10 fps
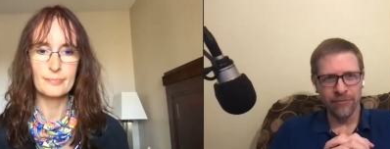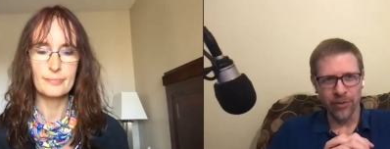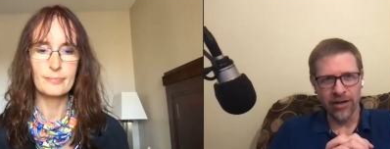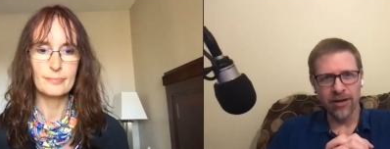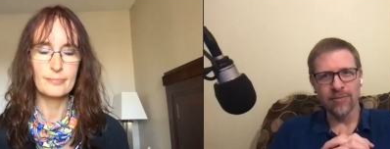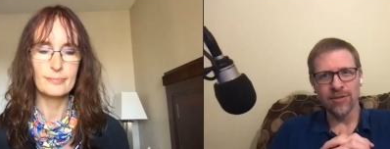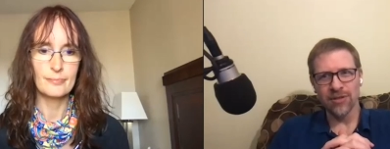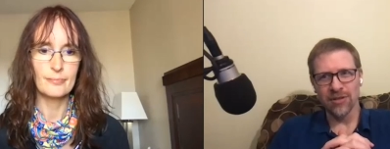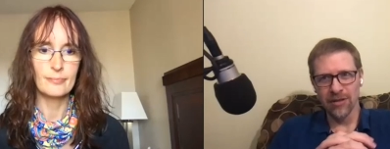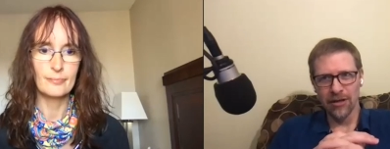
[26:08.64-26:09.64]
Speaker 1: when it comes to
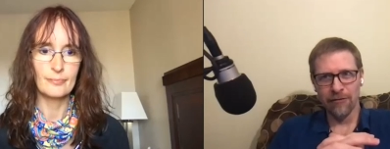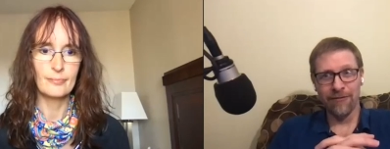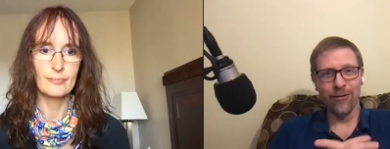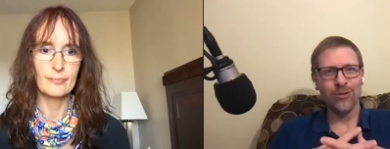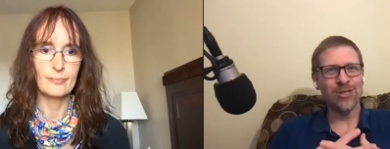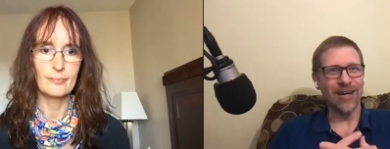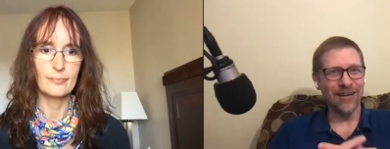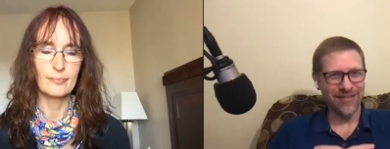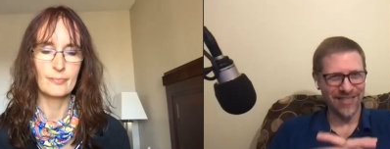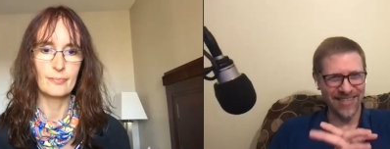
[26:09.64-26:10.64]

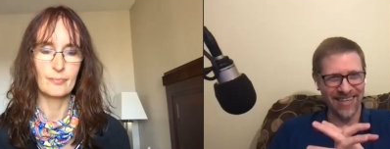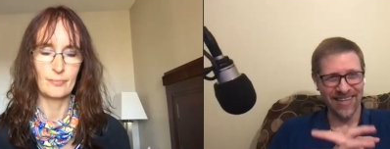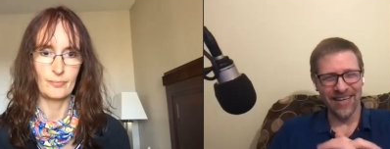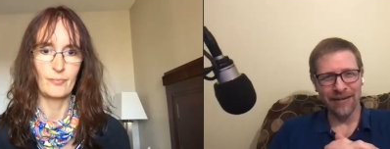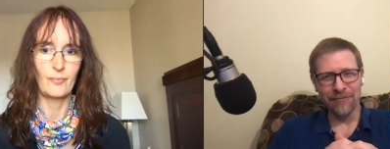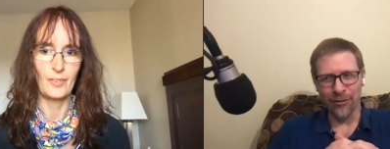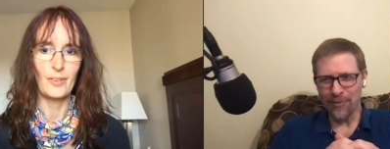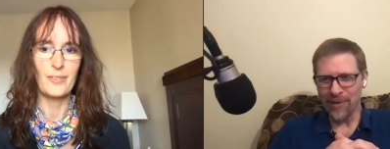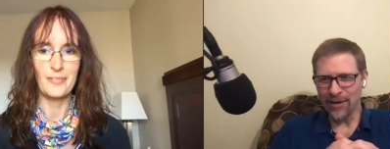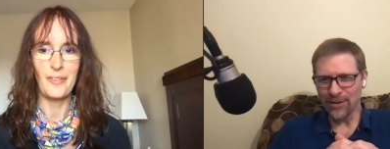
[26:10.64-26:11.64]
foodstuffs in a, in a form
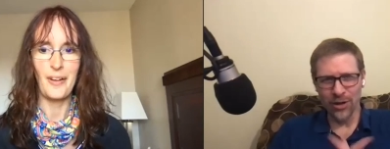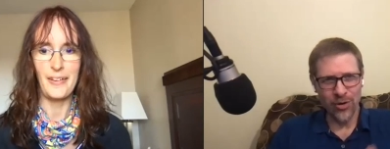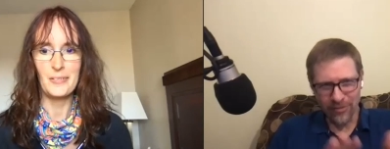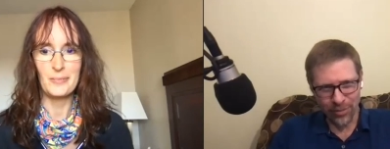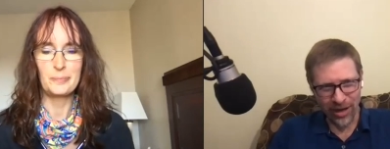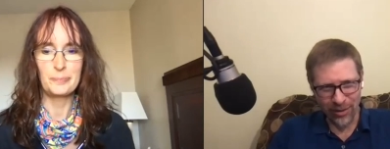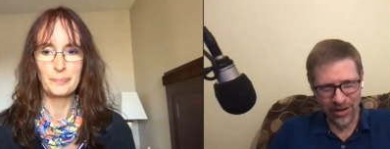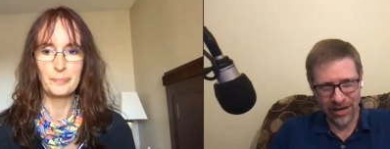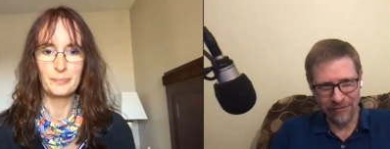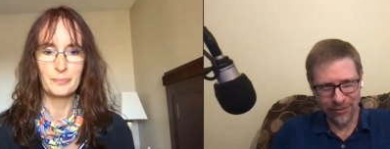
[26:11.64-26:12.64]
box right. now you haven't played with any
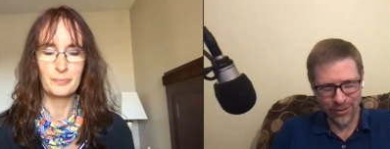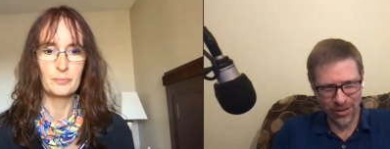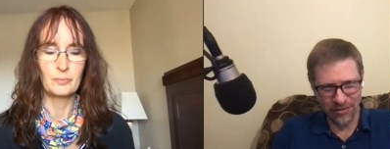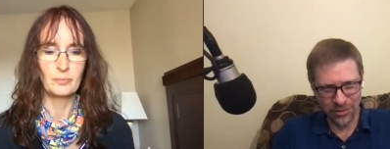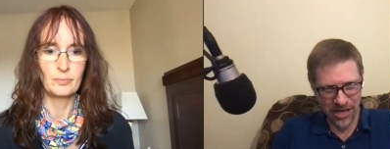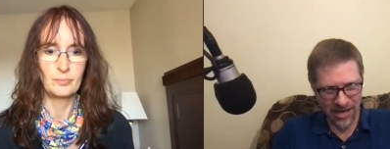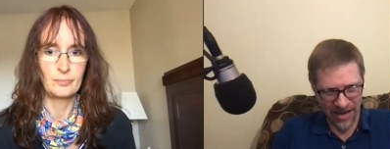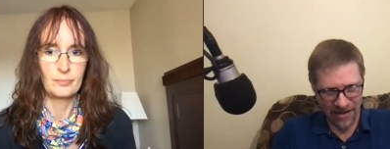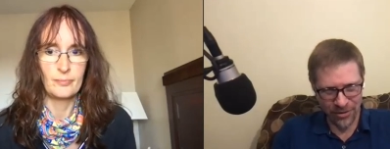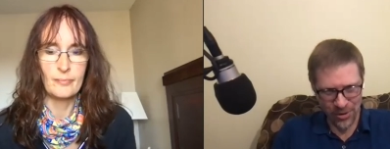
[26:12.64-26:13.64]
foodstuffs yet have
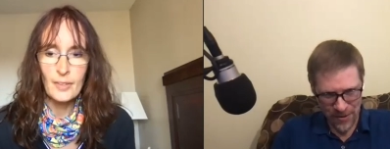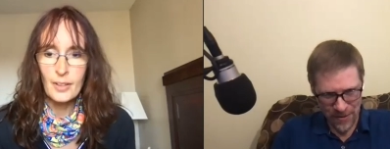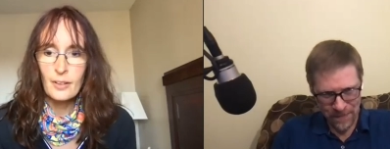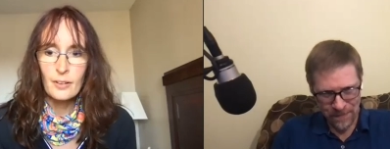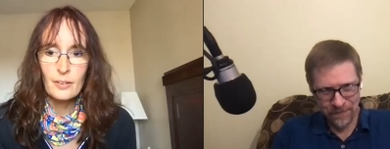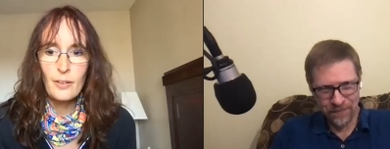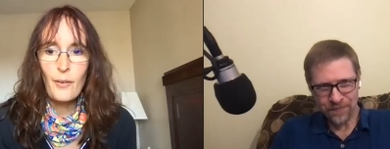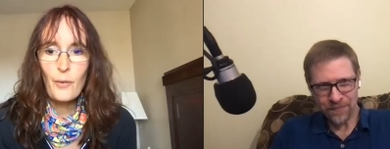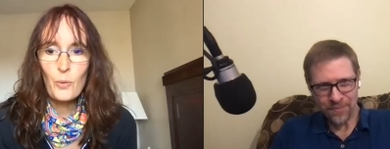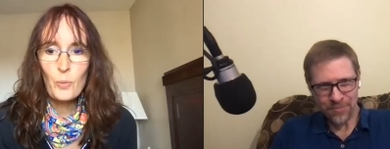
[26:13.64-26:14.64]
you
Speaker 2: no,
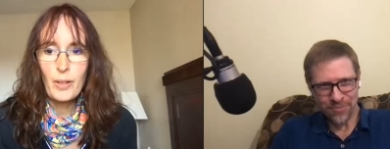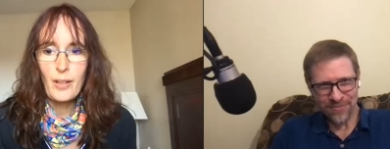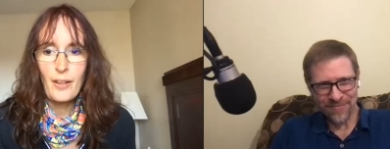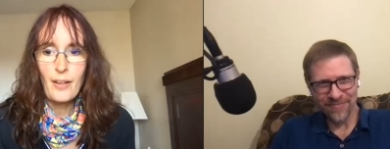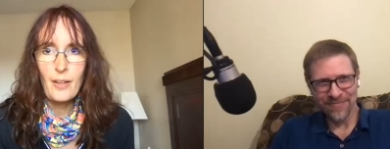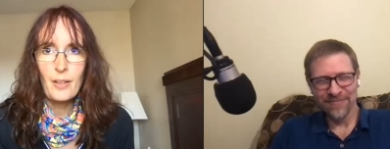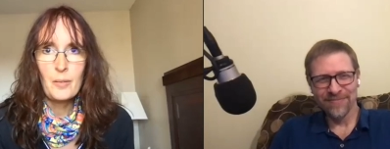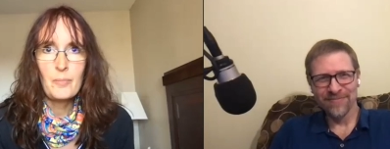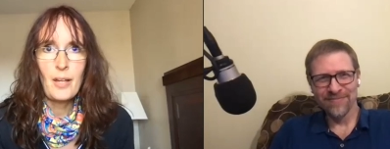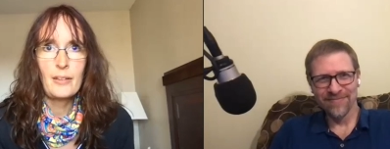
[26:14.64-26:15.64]
but um, I
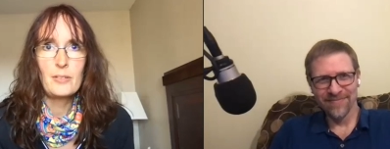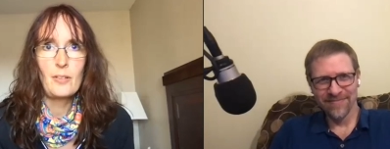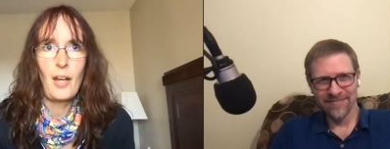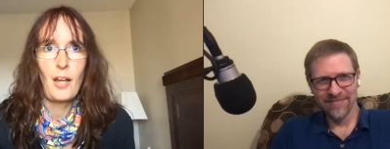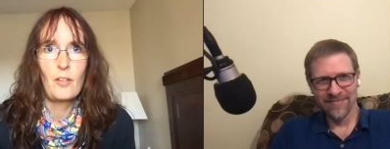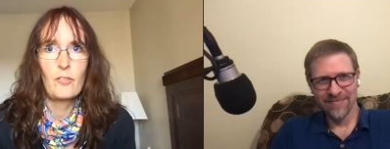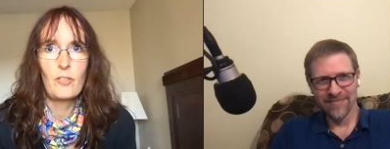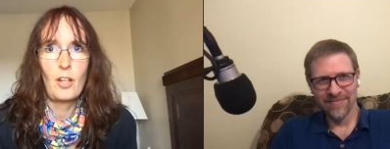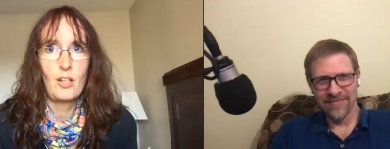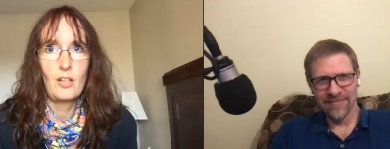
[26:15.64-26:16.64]
do have
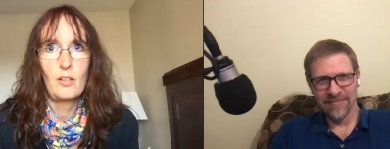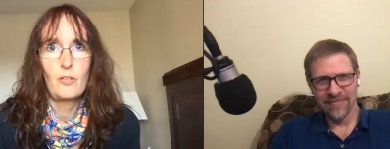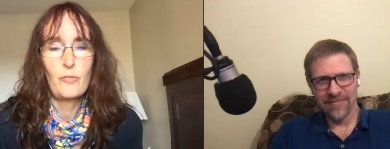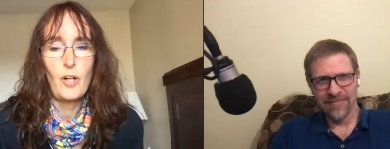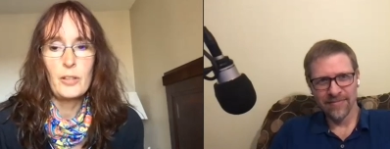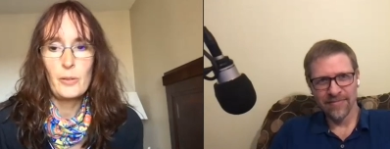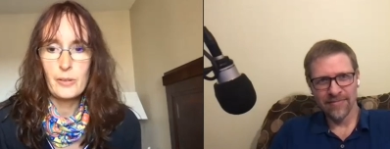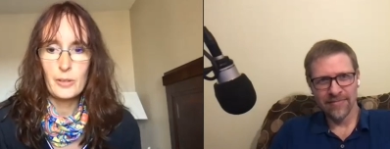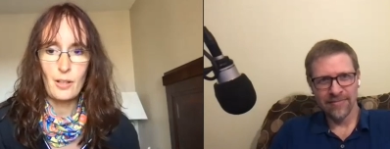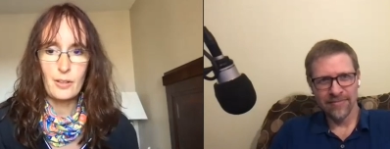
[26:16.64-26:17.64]
a friend who's a
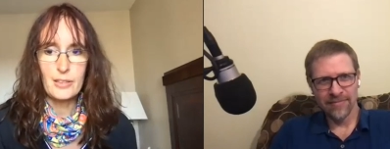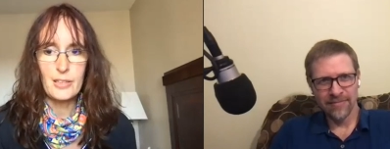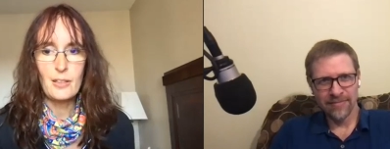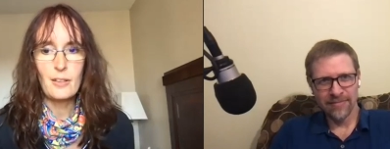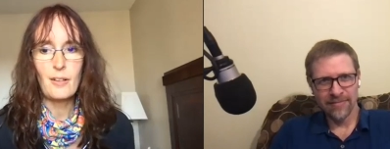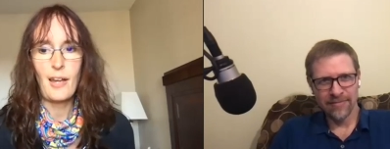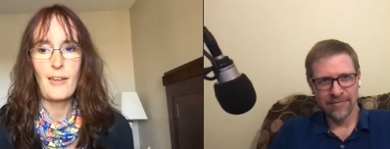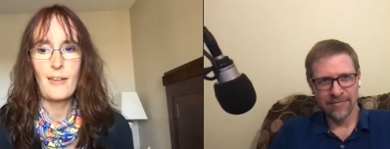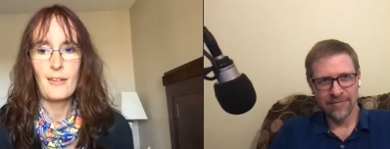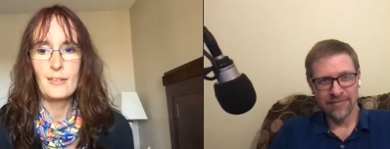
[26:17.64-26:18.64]
chocolatier,
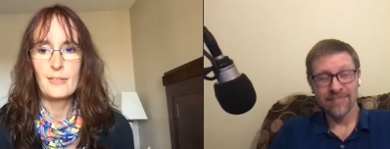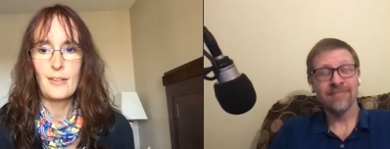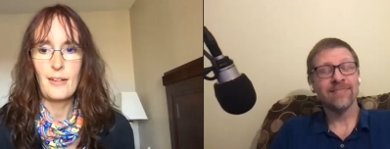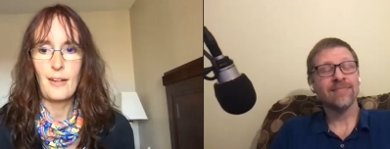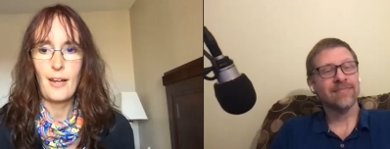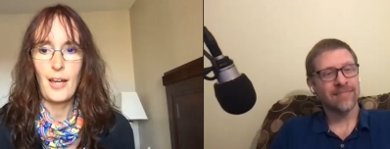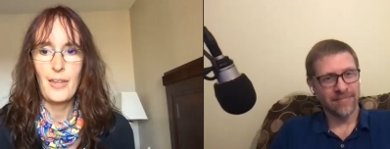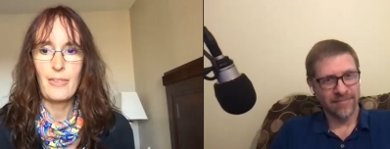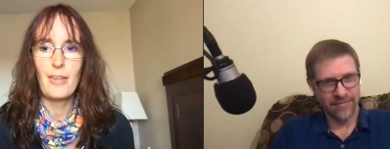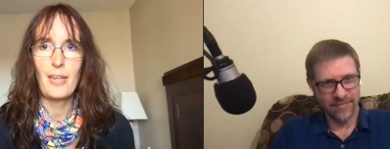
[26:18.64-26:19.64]
and I
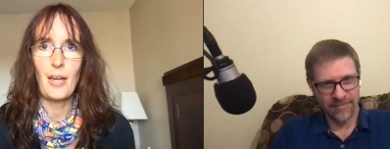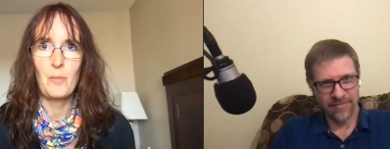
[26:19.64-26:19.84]
think I'm